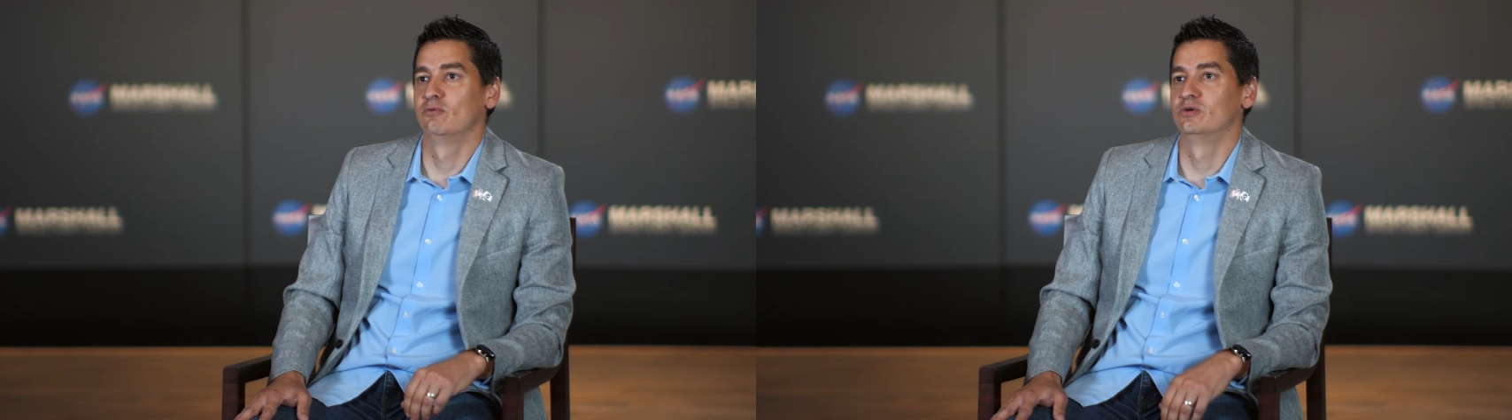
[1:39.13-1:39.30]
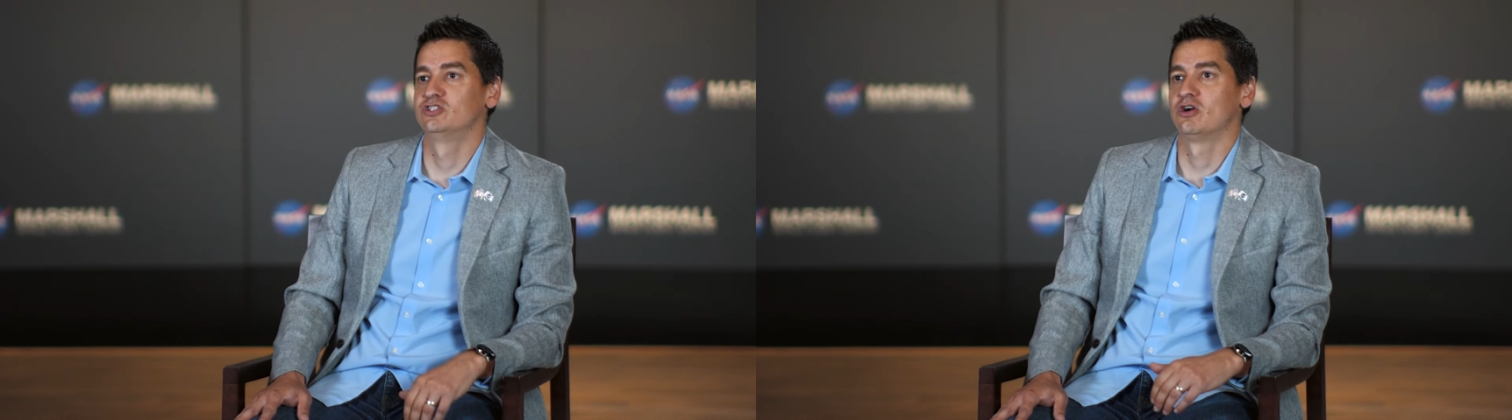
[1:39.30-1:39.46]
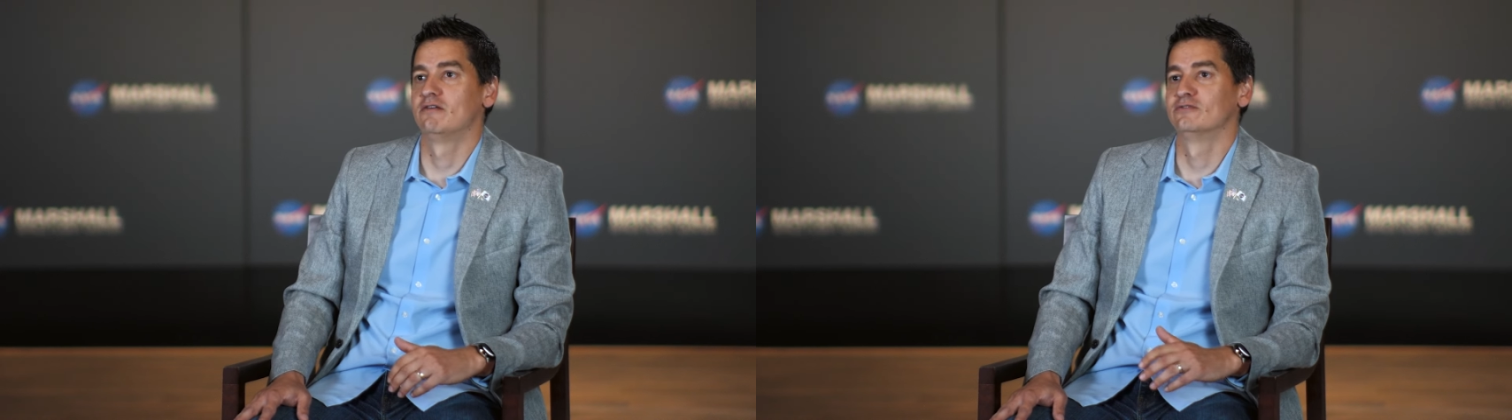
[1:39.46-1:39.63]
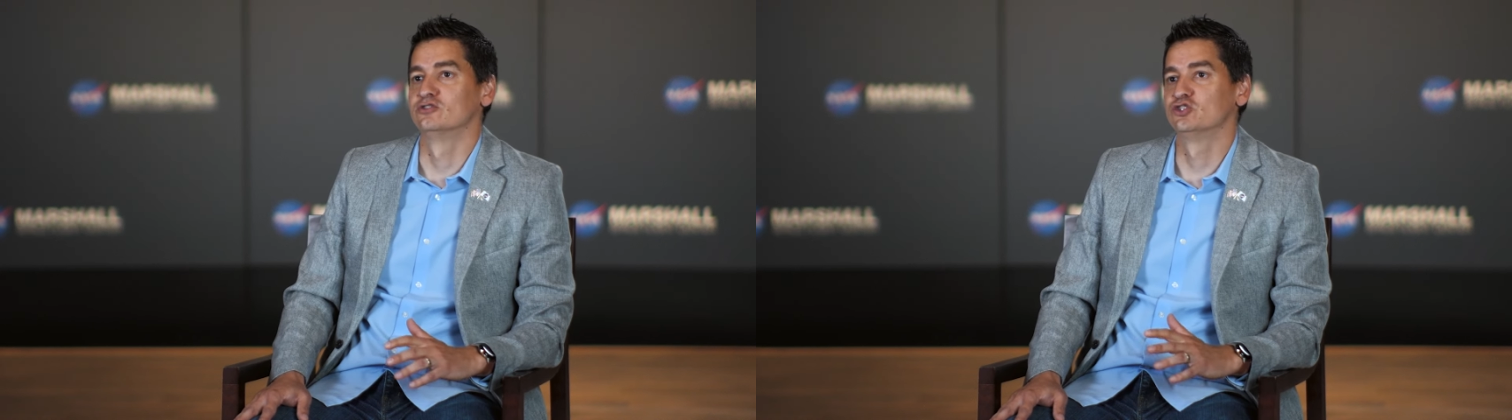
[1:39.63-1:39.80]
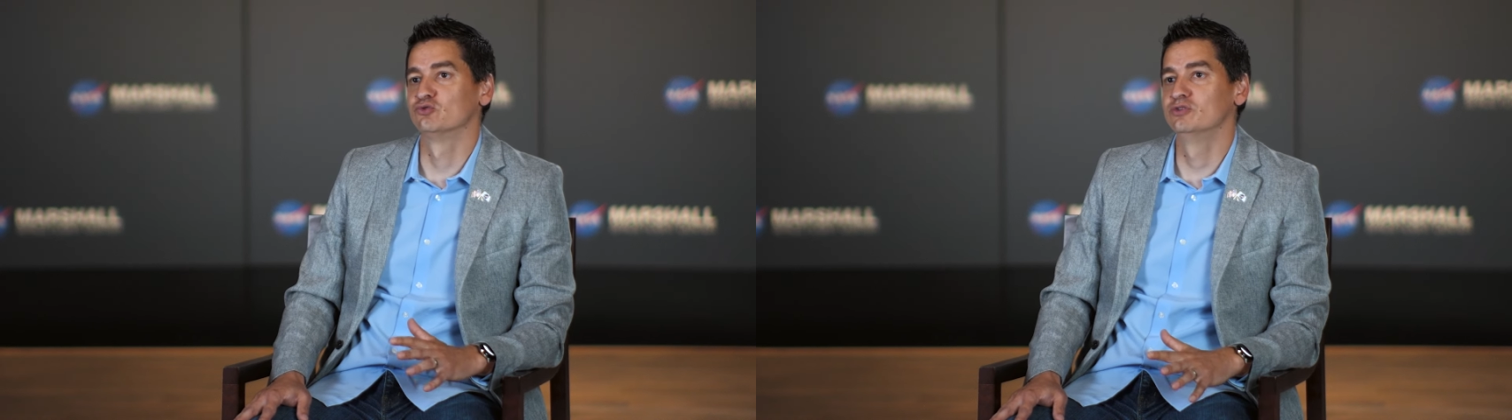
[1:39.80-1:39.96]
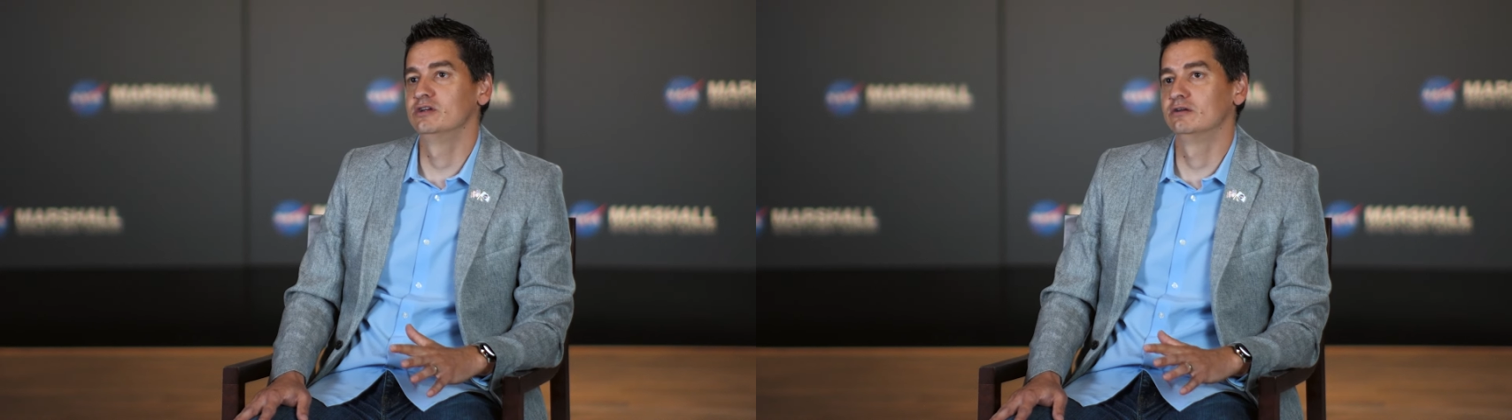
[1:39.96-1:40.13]
which offers
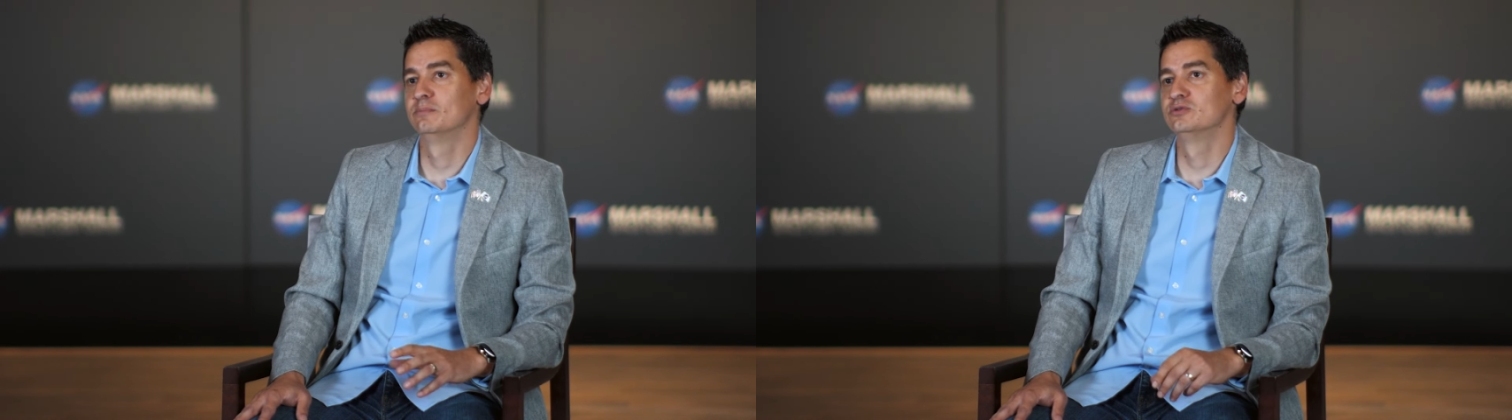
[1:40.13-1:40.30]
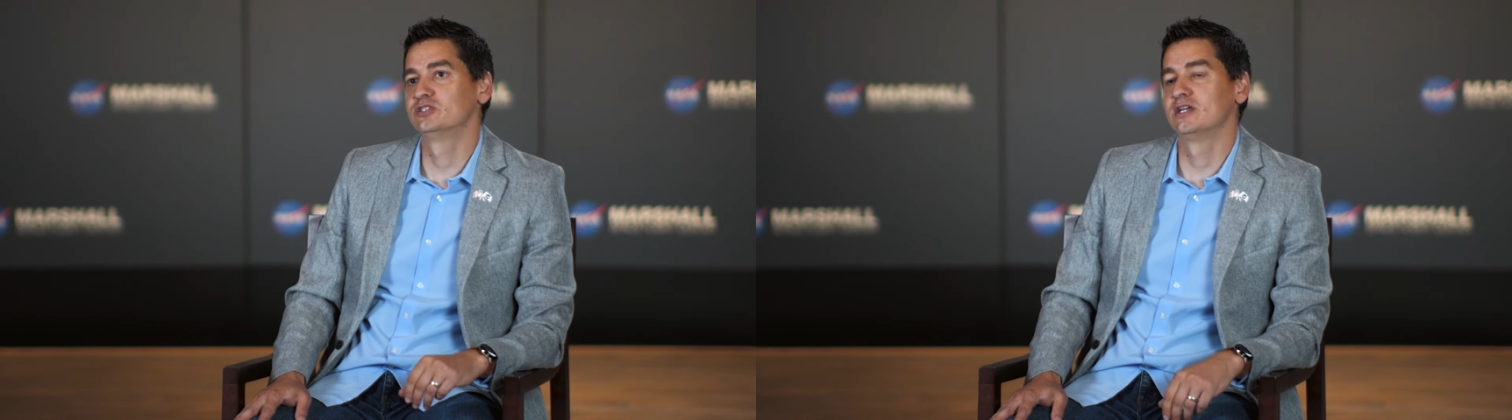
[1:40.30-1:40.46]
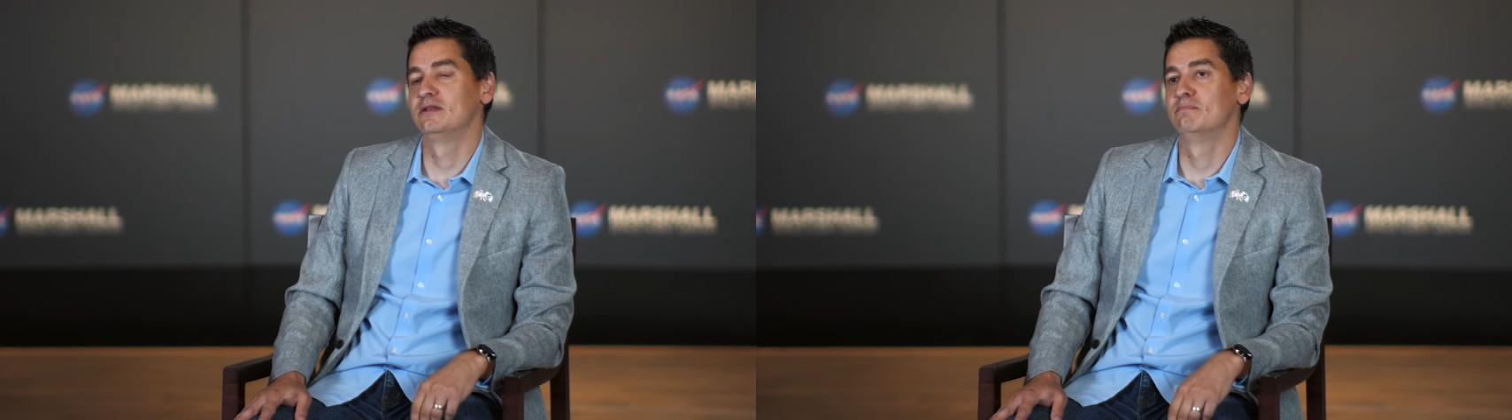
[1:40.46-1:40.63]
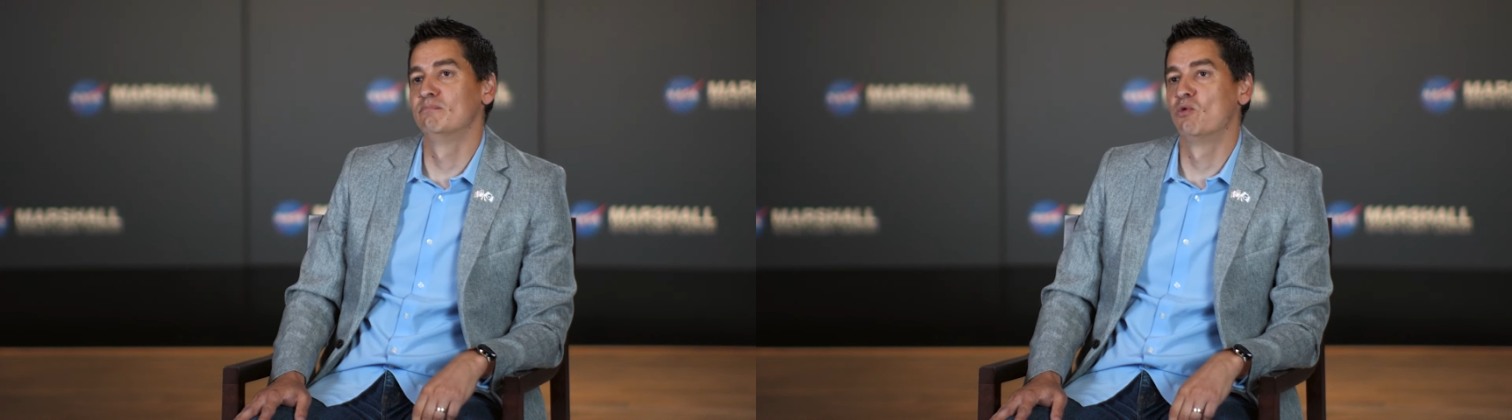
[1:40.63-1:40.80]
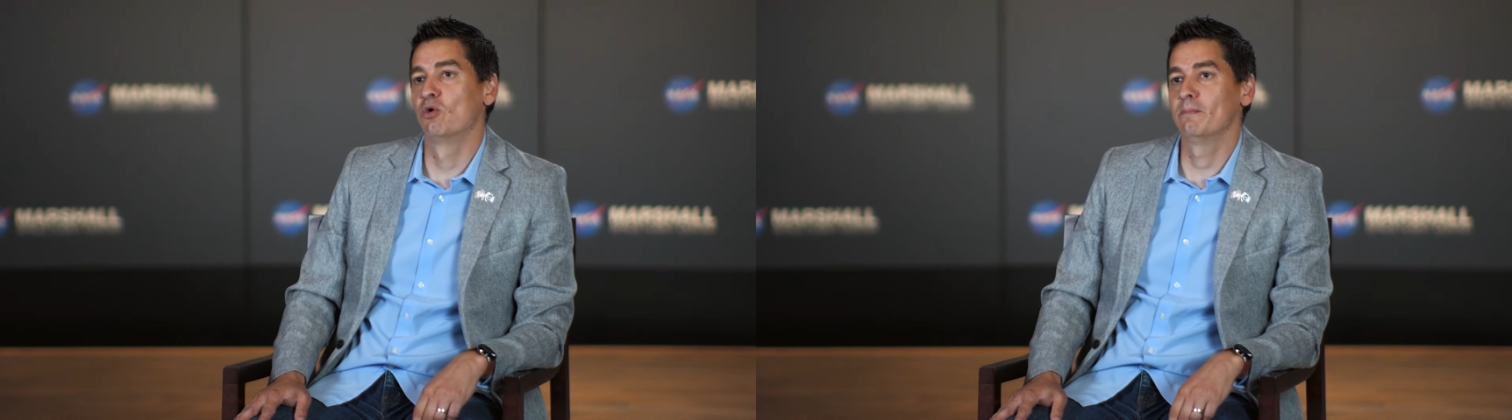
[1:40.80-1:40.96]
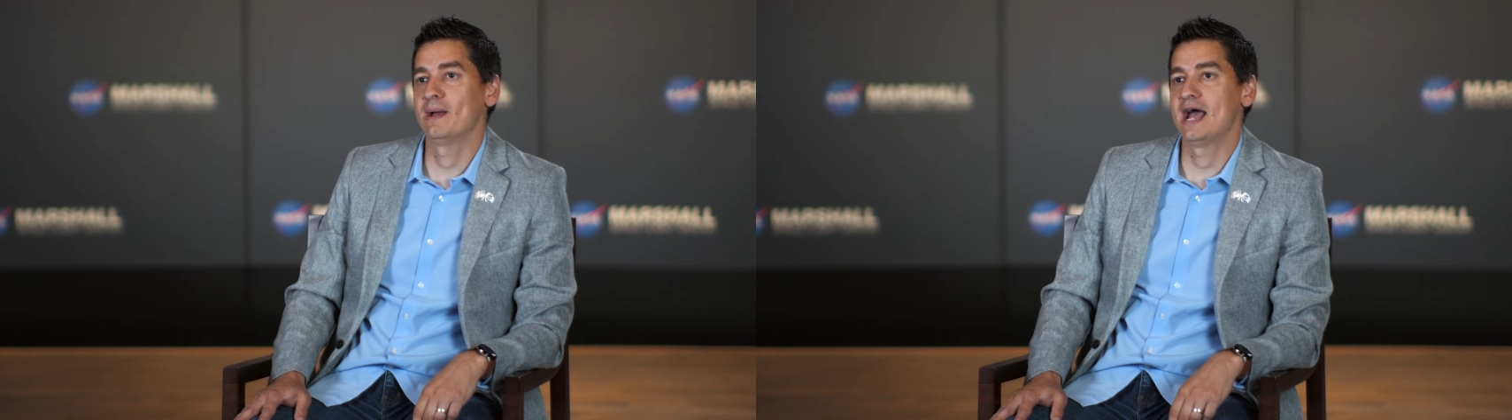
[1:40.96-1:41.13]
300%
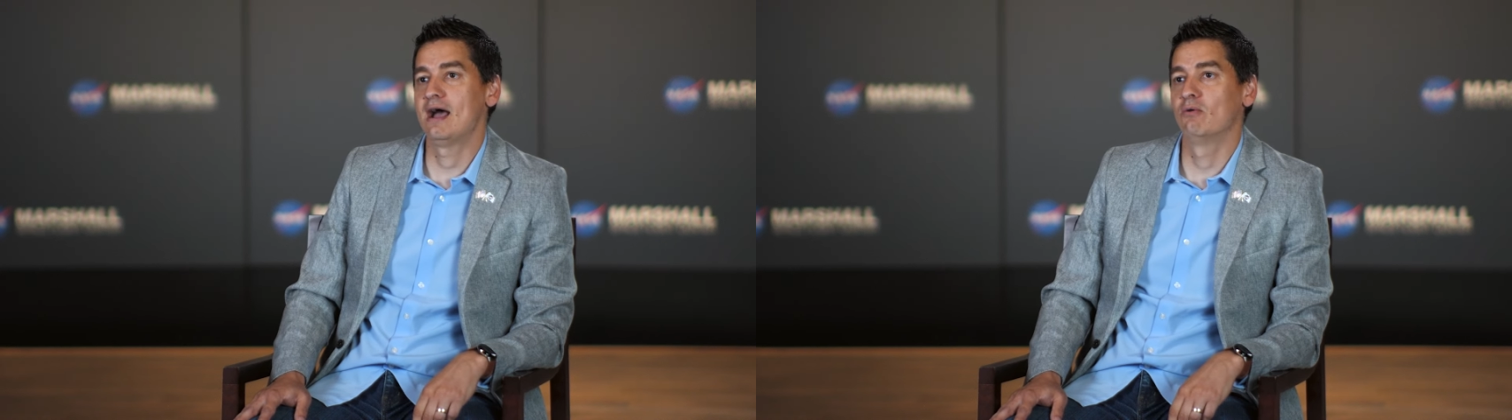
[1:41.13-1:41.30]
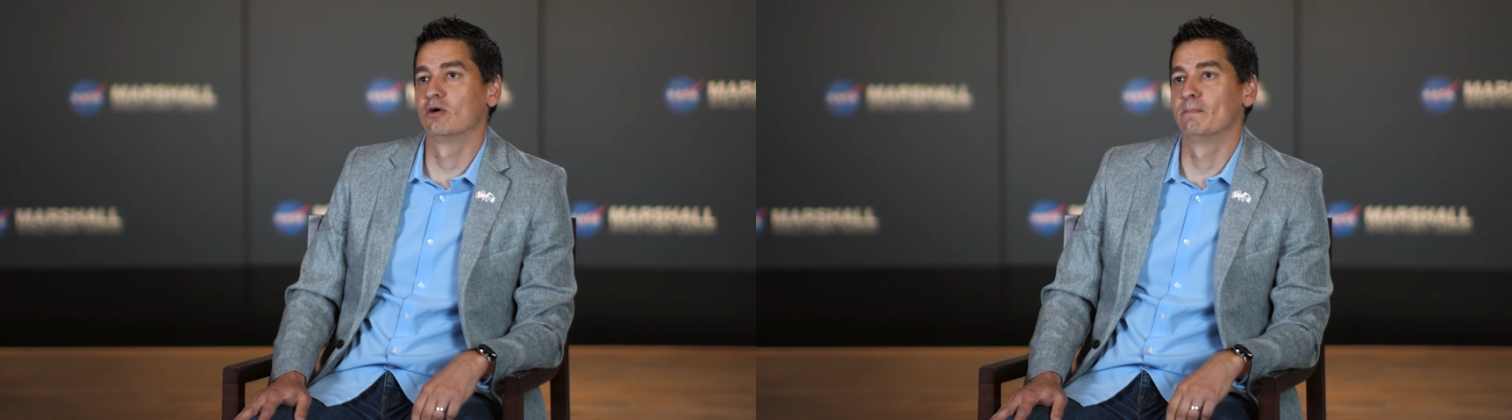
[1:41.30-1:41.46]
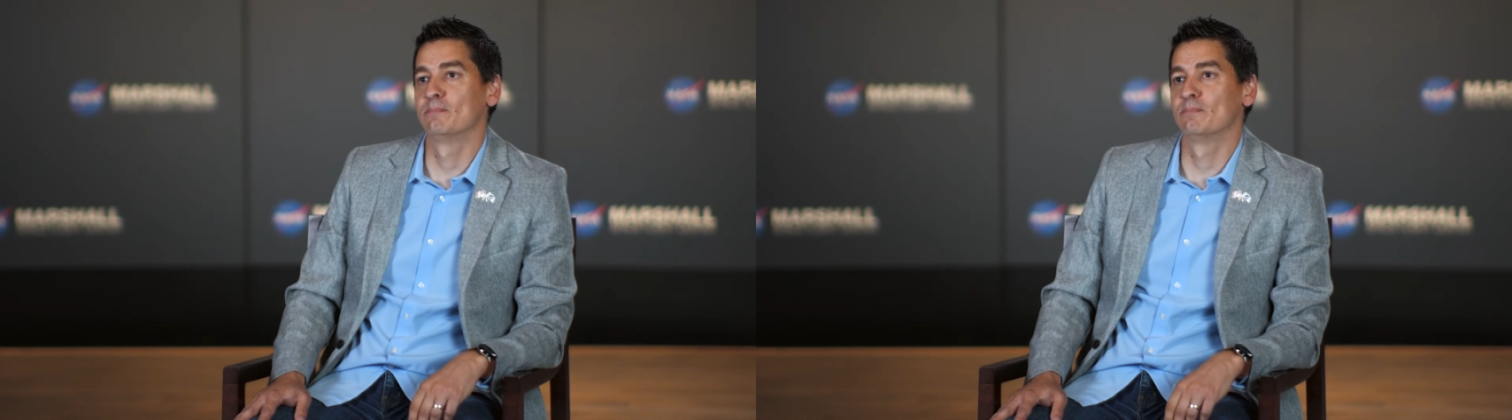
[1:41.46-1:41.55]
more power